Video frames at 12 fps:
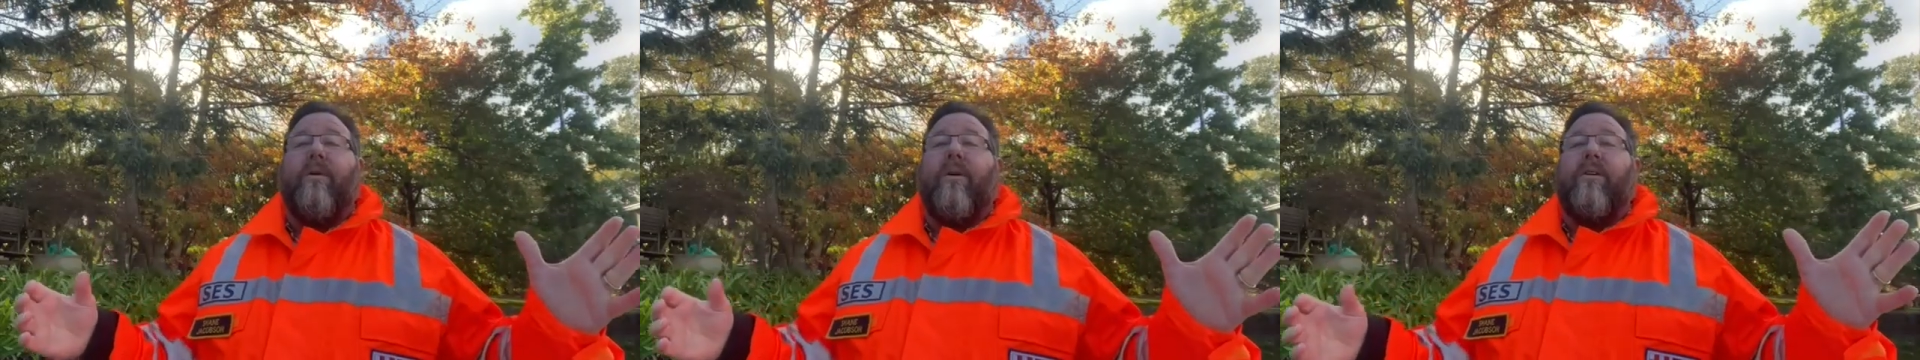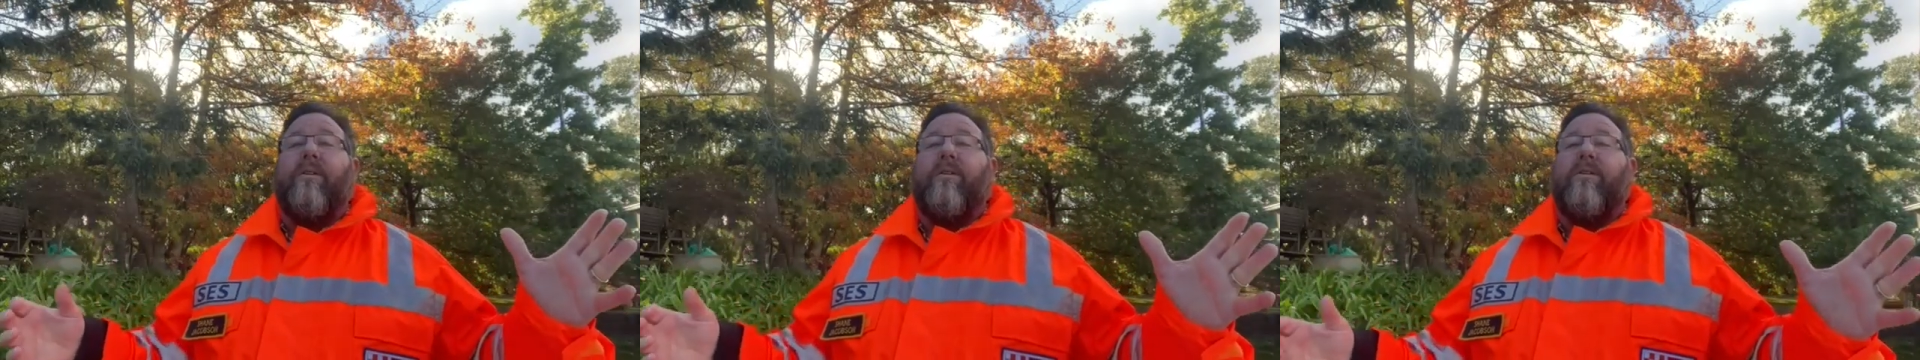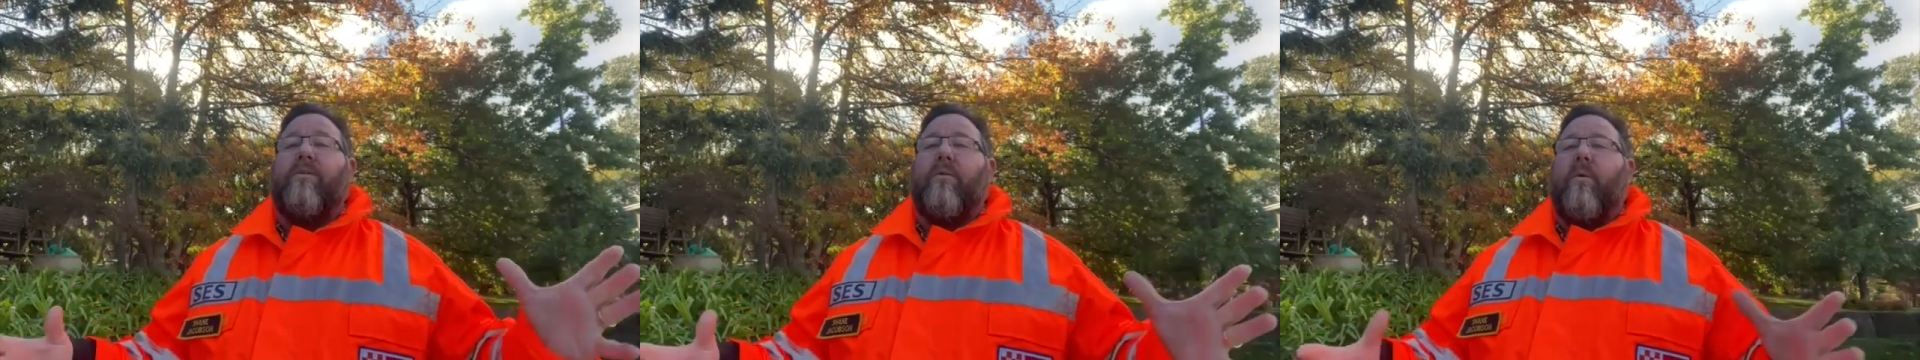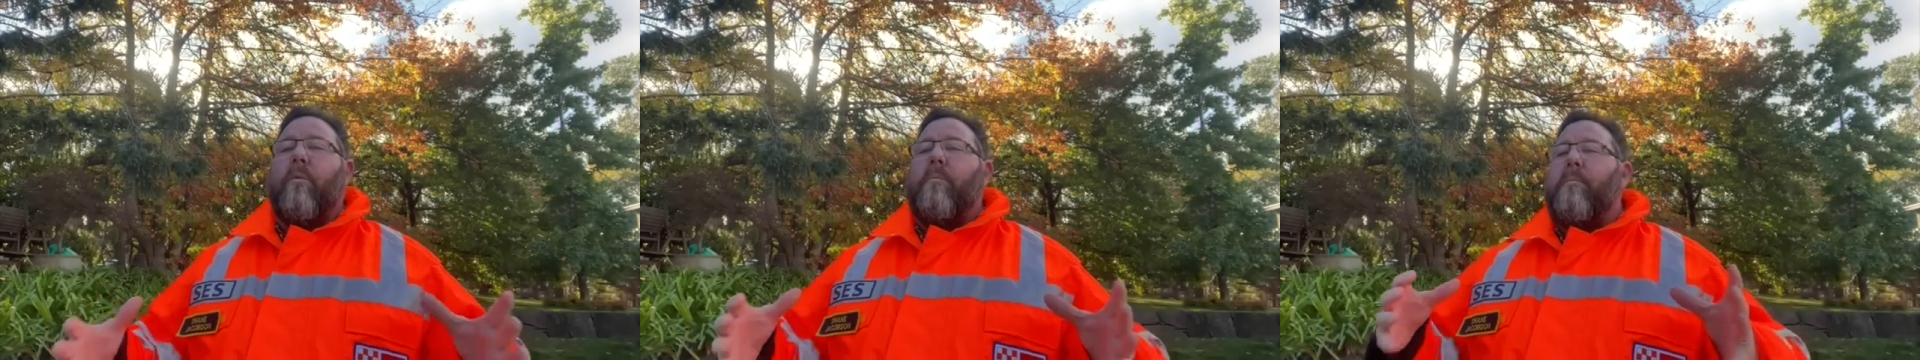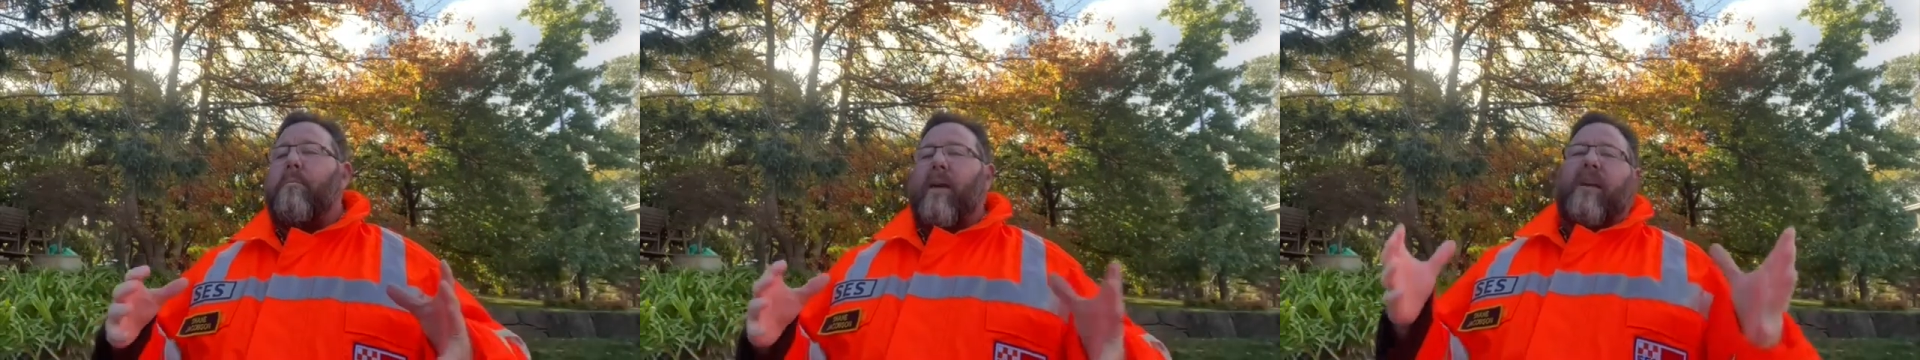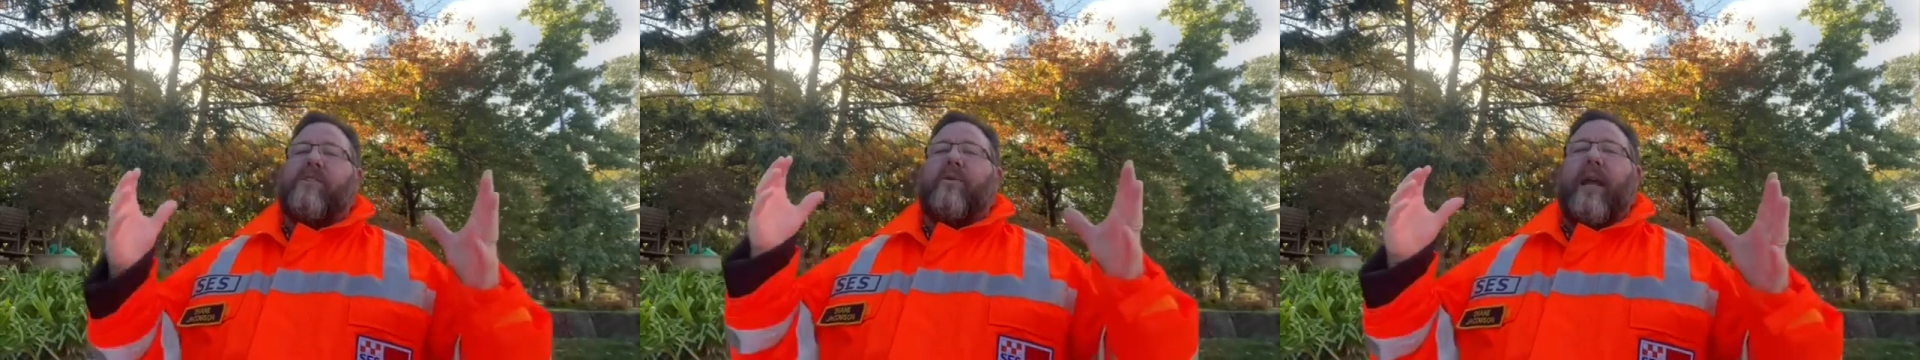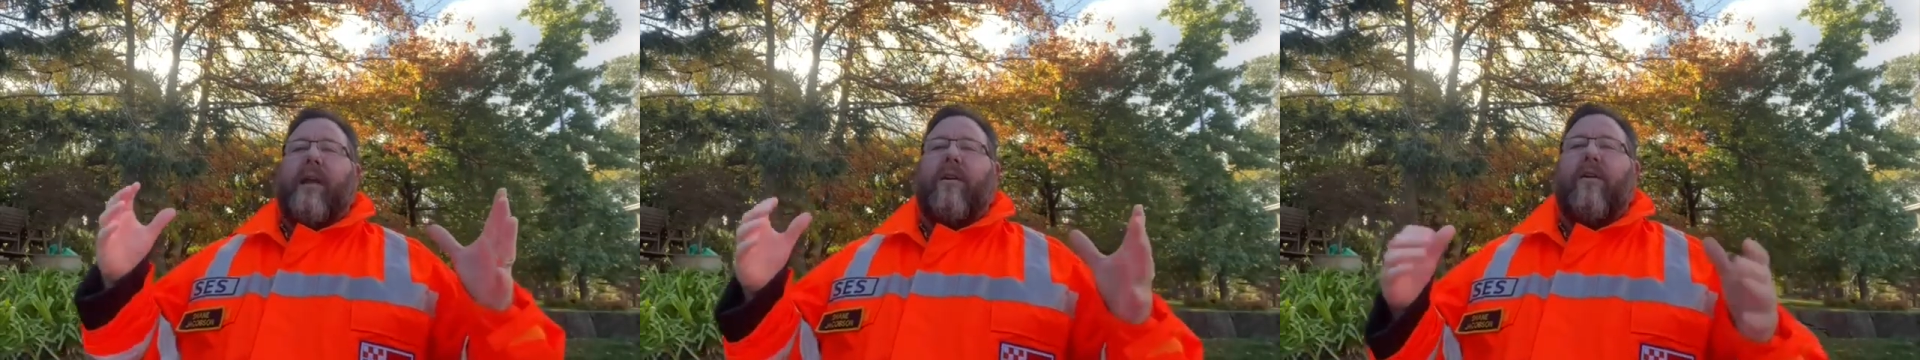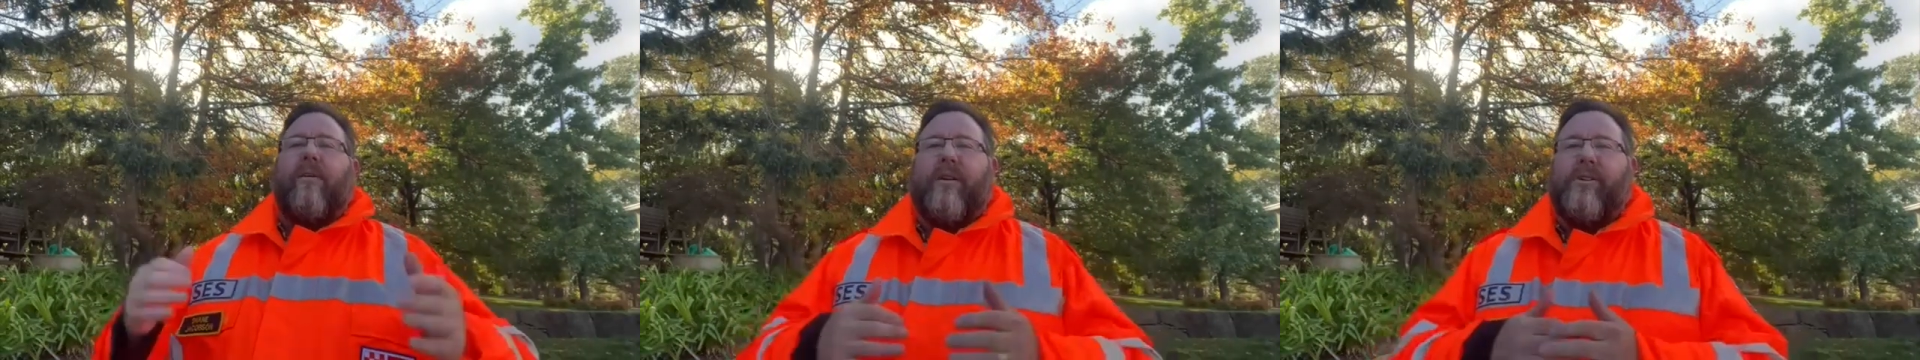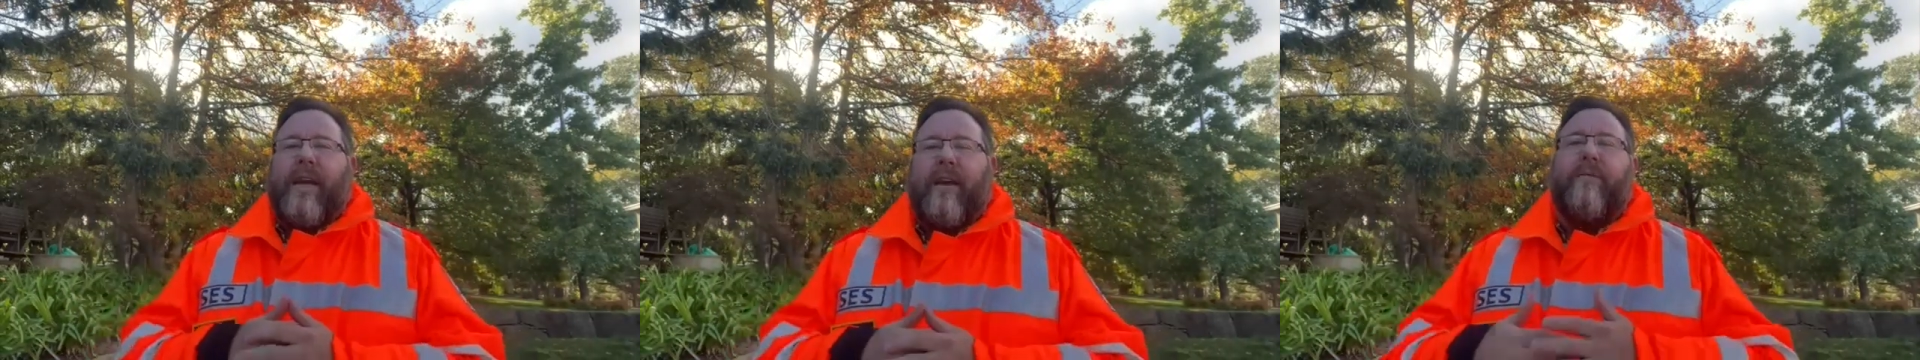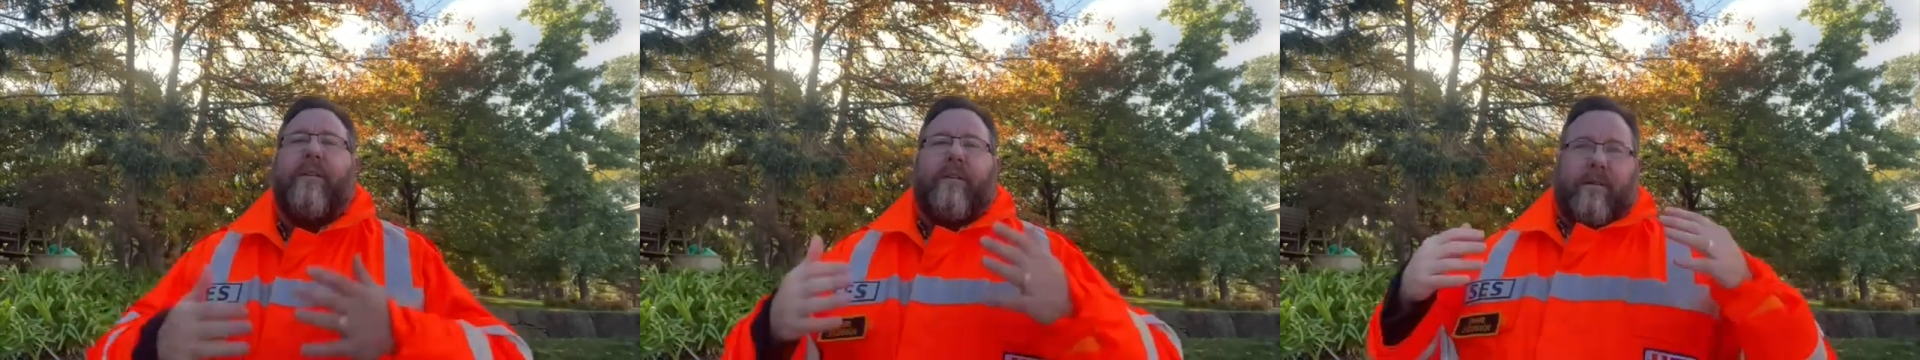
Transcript: on your best-looking orange outfit.